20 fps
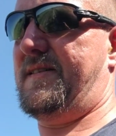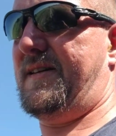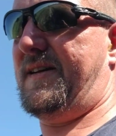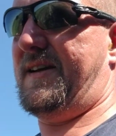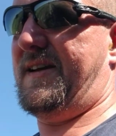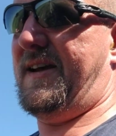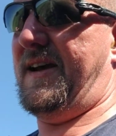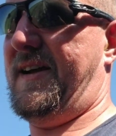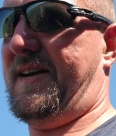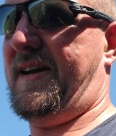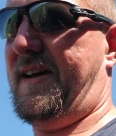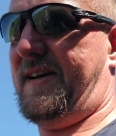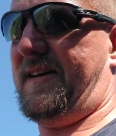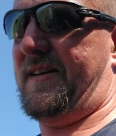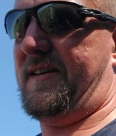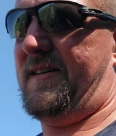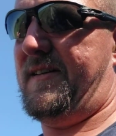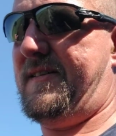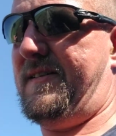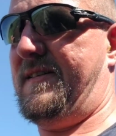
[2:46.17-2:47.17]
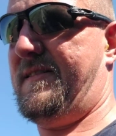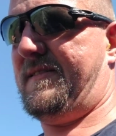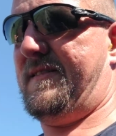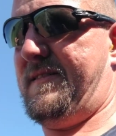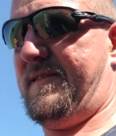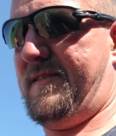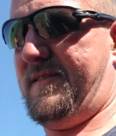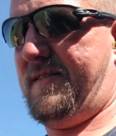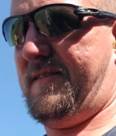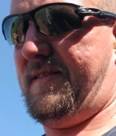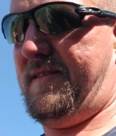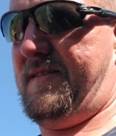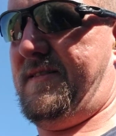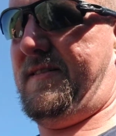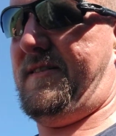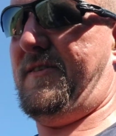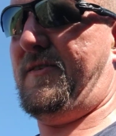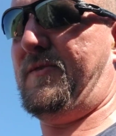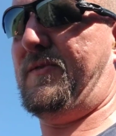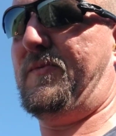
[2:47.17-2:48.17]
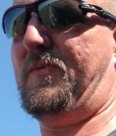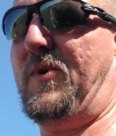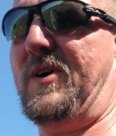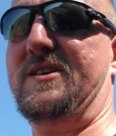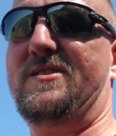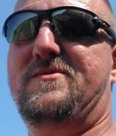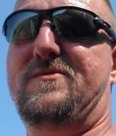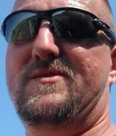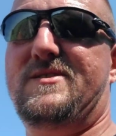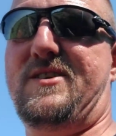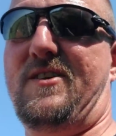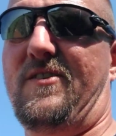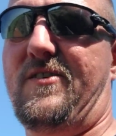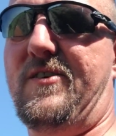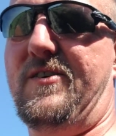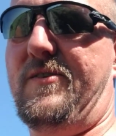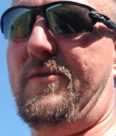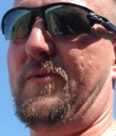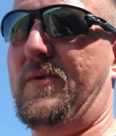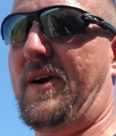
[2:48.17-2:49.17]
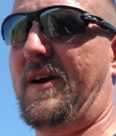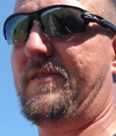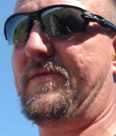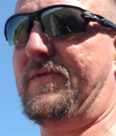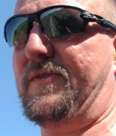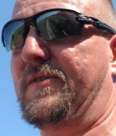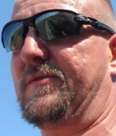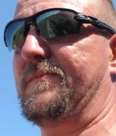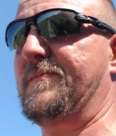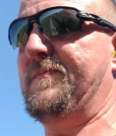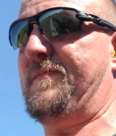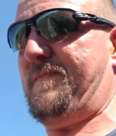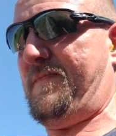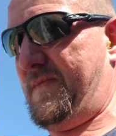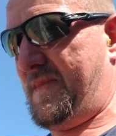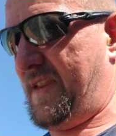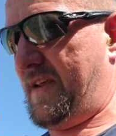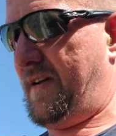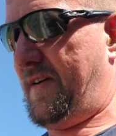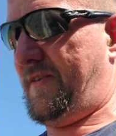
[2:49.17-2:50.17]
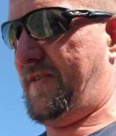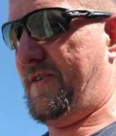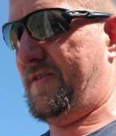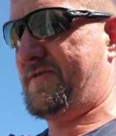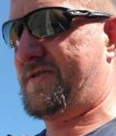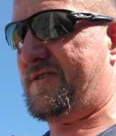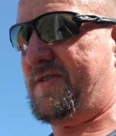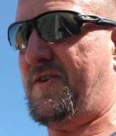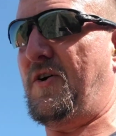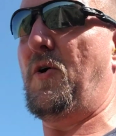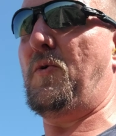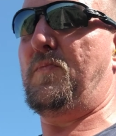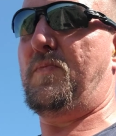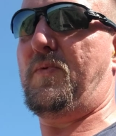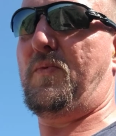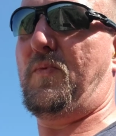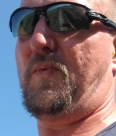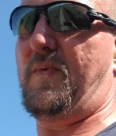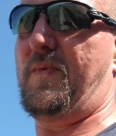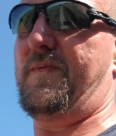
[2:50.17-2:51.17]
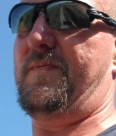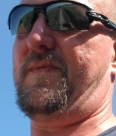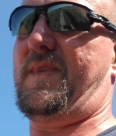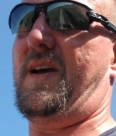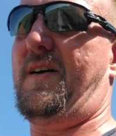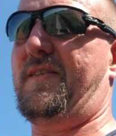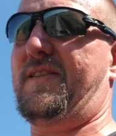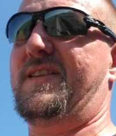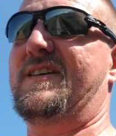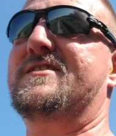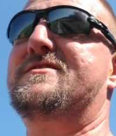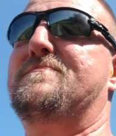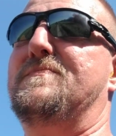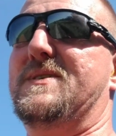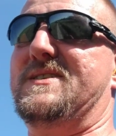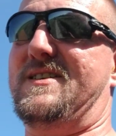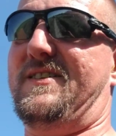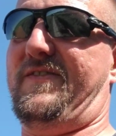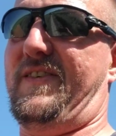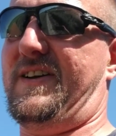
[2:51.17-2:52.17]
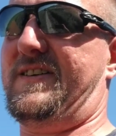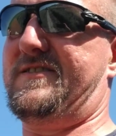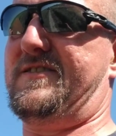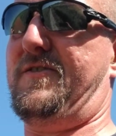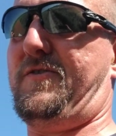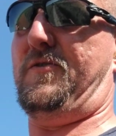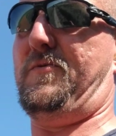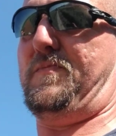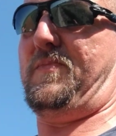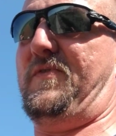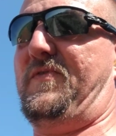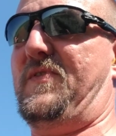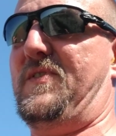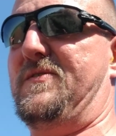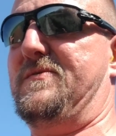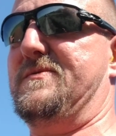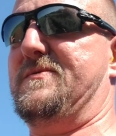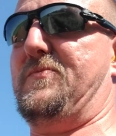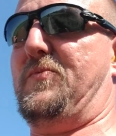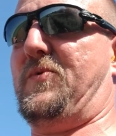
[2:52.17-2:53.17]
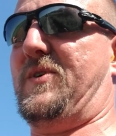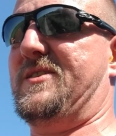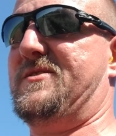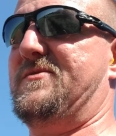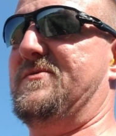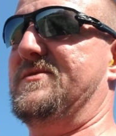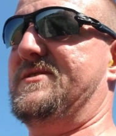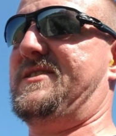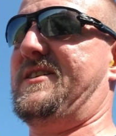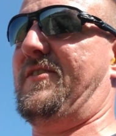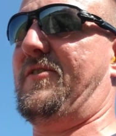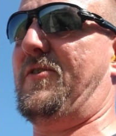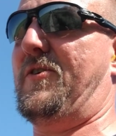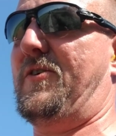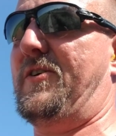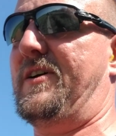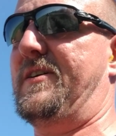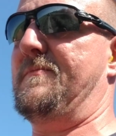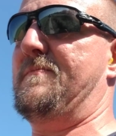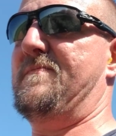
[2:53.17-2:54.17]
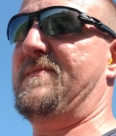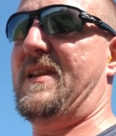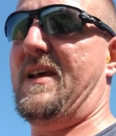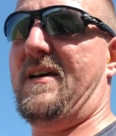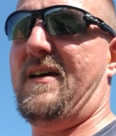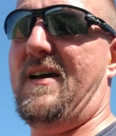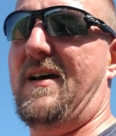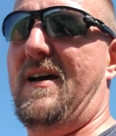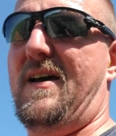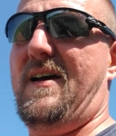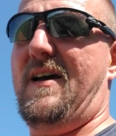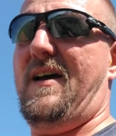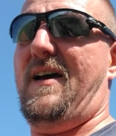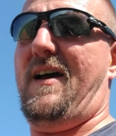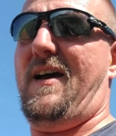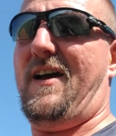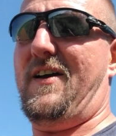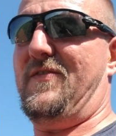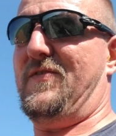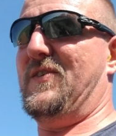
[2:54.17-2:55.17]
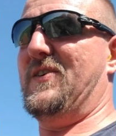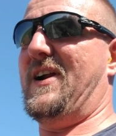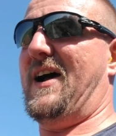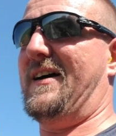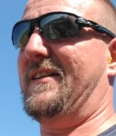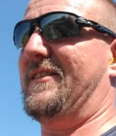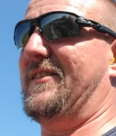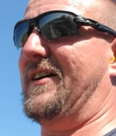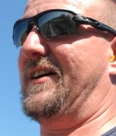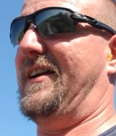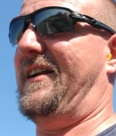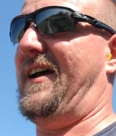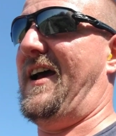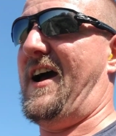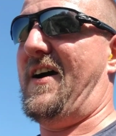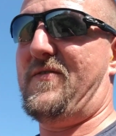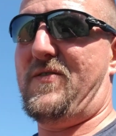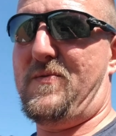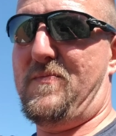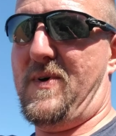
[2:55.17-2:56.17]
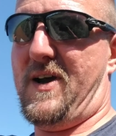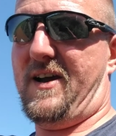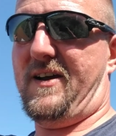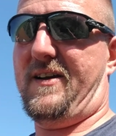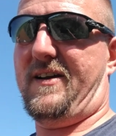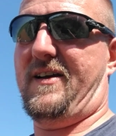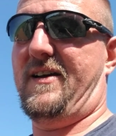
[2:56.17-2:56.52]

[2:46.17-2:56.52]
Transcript: getting, once you zero your rifle or your scope, this specific scope, once you zero it, if you're not looking at having to make